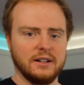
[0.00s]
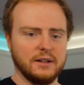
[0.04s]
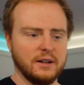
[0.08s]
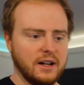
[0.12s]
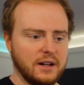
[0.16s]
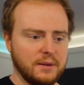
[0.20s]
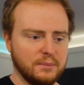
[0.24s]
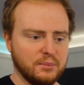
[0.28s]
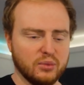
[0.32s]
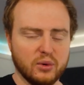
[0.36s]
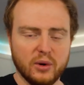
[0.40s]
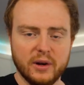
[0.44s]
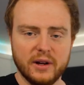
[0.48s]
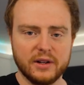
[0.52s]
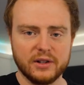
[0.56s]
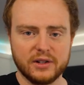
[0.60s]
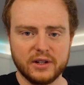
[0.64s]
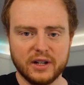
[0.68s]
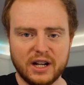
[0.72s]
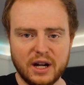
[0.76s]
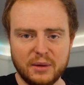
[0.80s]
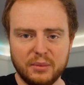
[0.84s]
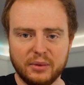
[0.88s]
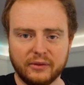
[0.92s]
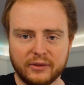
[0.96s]
I'm British,
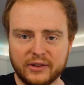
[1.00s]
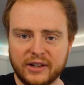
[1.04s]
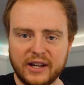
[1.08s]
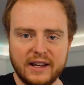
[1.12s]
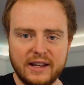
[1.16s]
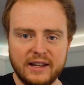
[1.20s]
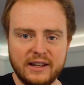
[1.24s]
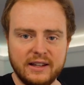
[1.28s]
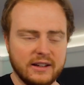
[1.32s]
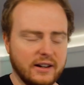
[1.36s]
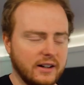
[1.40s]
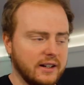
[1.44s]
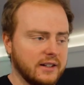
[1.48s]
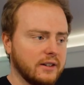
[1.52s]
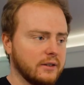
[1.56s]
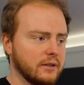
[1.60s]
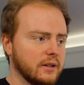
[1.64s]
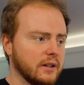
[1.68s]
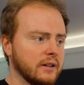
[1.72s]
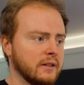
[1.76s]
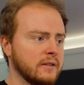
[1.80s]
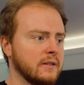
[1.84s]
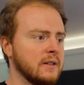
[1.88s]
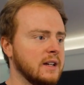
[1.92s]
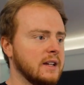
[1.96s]
a cup of tea, I don't
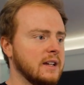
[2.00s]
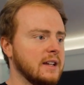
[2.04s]
know,